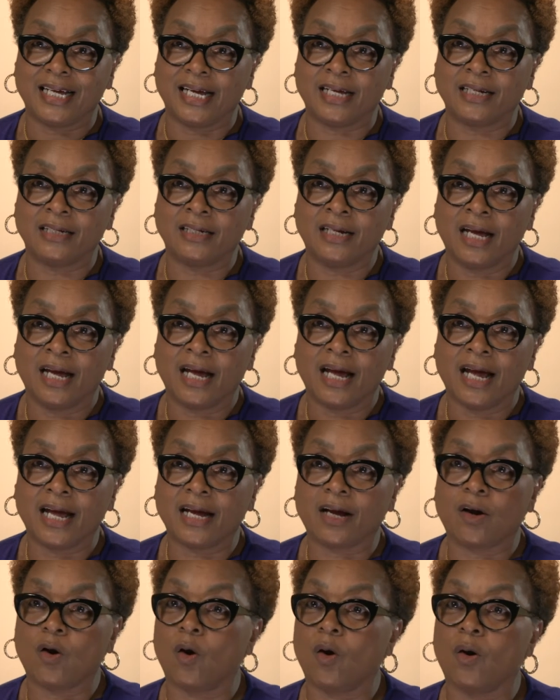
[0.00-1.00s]
in
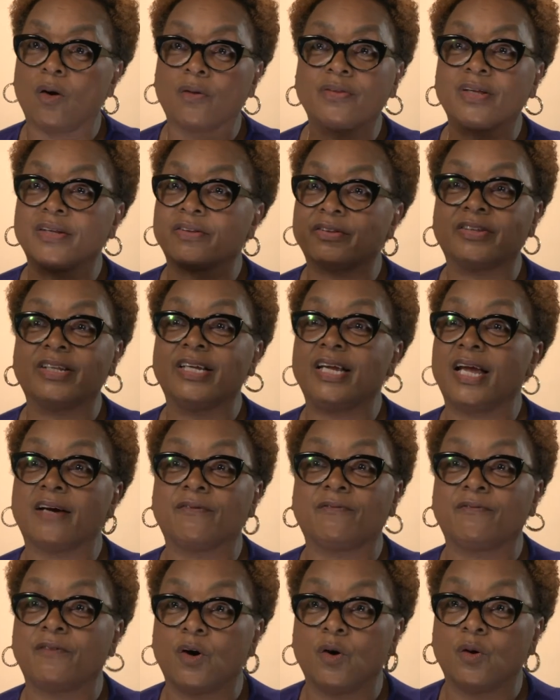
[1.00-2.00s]
and call the
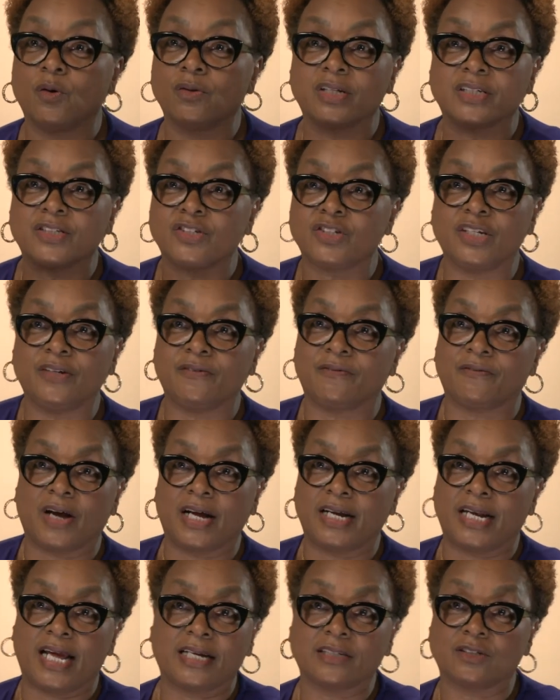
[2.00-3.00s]
CFO, the chief
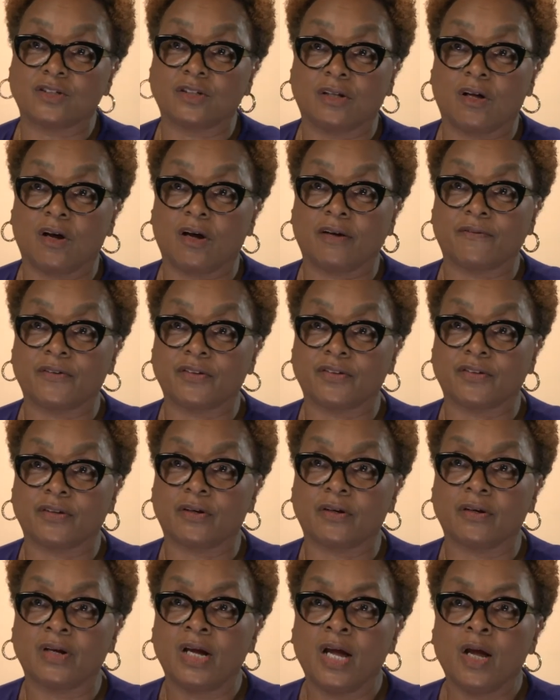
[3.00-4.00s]
financial
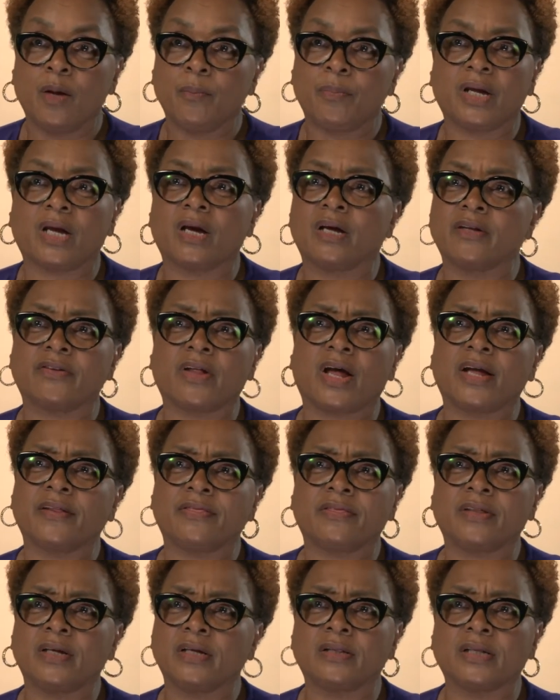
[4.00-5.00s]
officer, because I
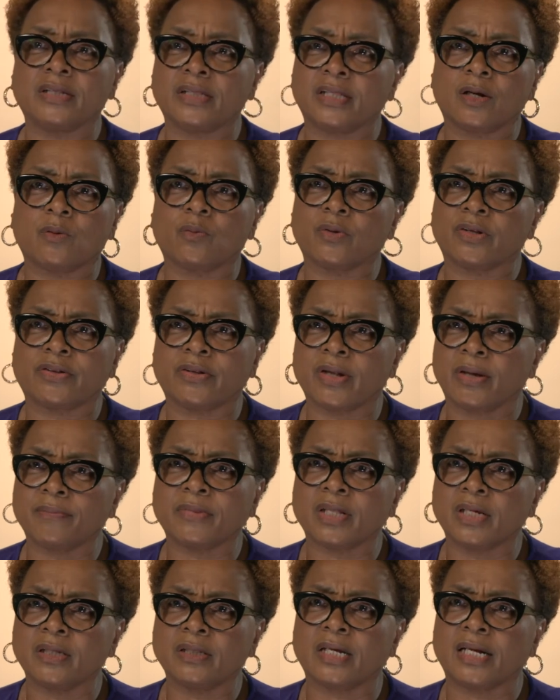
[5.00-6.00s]
think that there was
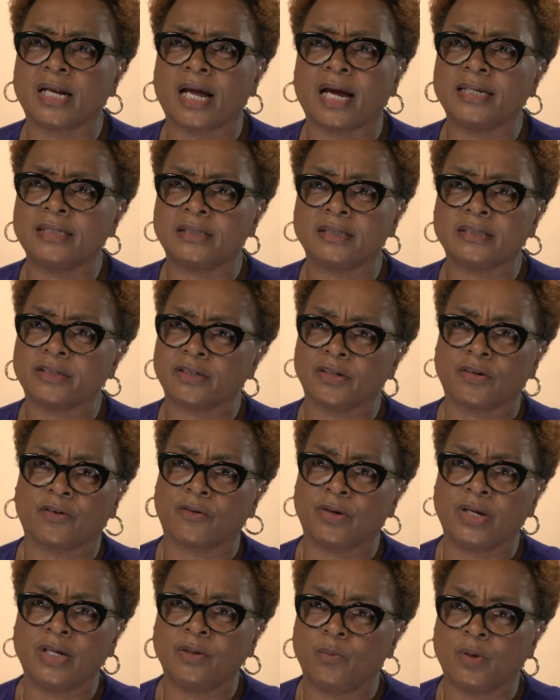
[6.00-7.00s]
something that I
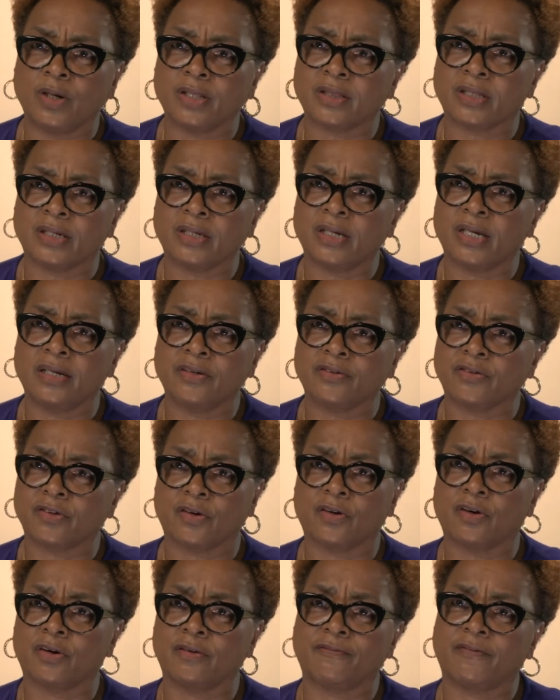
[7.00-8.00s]
disagreed with in his
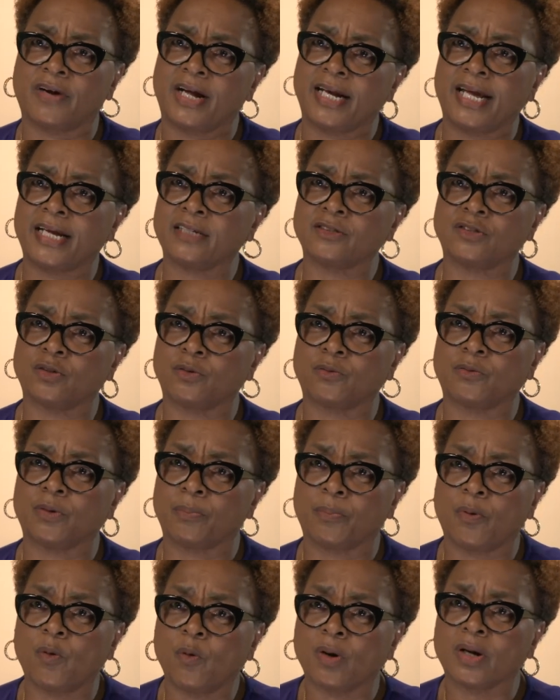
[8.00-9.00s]
or her financial
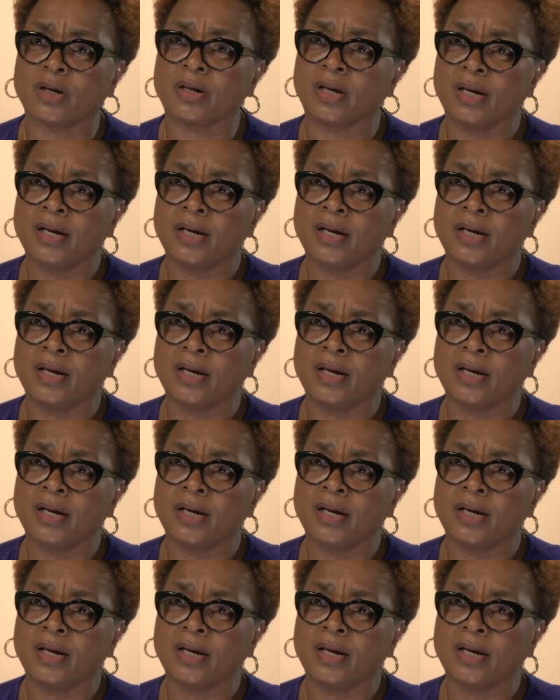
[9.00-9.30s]
report.